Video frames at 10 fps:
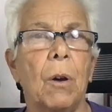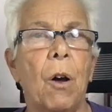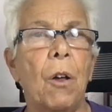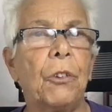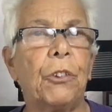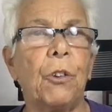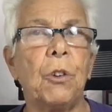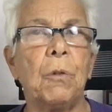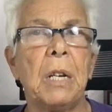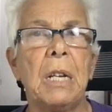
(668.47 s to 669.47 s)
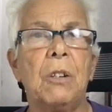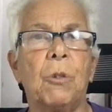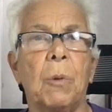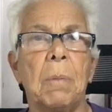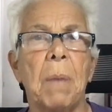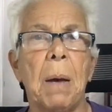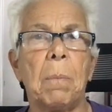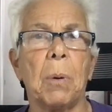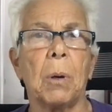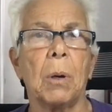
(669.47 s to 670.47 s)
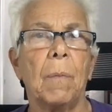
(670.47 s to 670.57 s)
Also, you need to remember